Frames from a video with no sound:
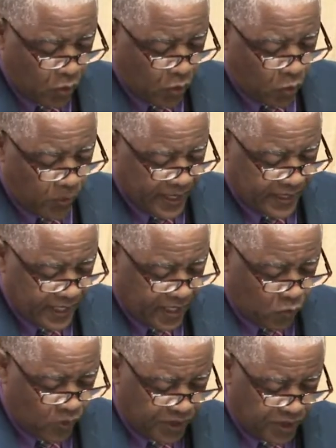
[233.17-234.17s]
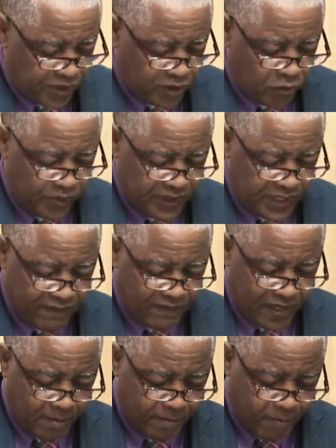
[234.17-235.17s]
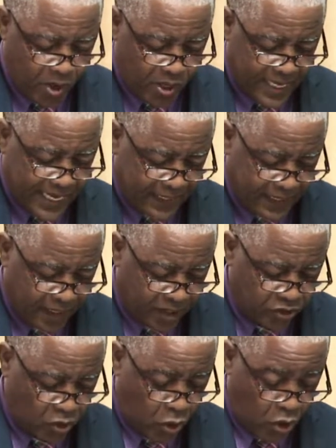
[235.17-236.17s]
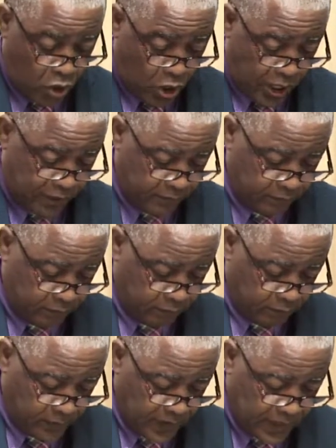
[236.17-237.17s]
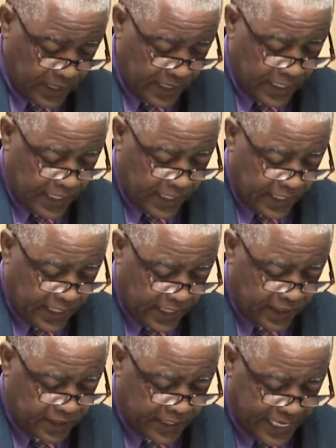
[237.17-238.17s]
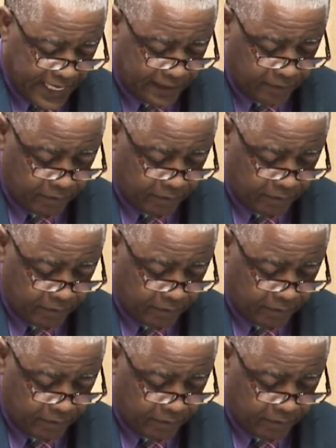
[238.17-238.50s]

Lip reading: whether he wishes to receive a bond allocation or not, he shall